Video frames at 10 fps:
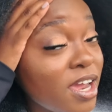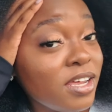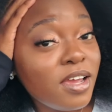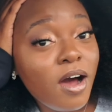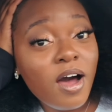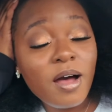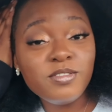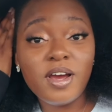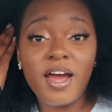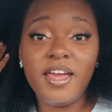And y'all, I've
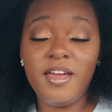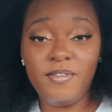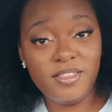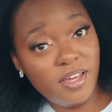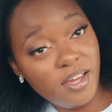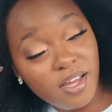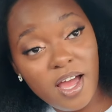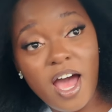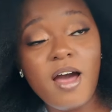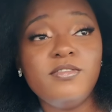tried everything.
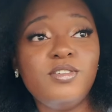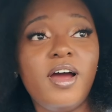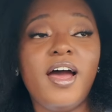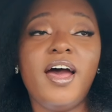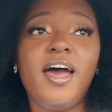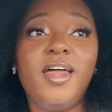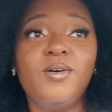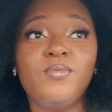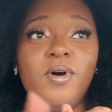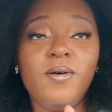I've tried
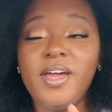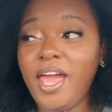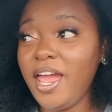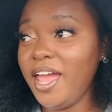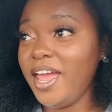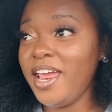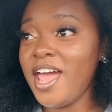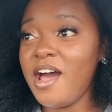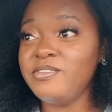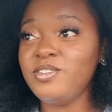Rogaine.
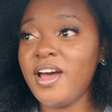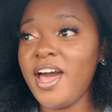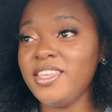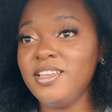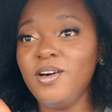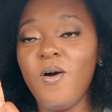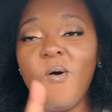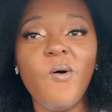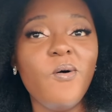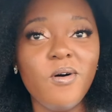I've tried the little
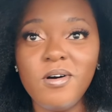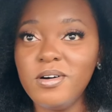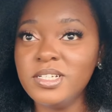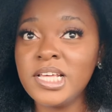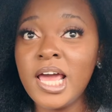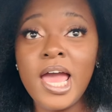oils.